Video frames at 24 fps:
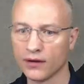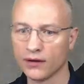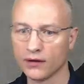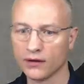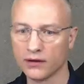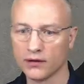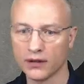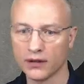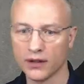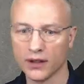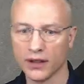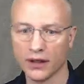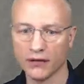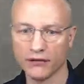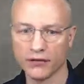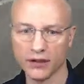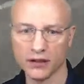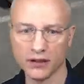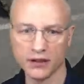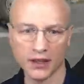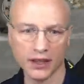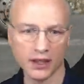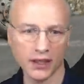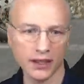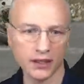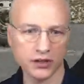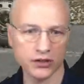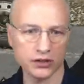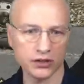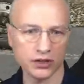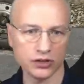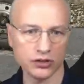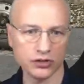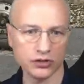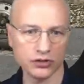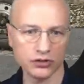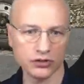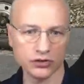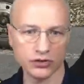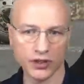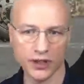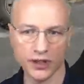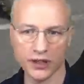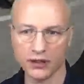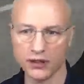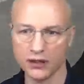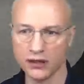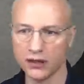Right, I've detached the
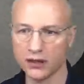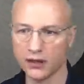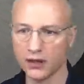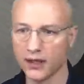trailer.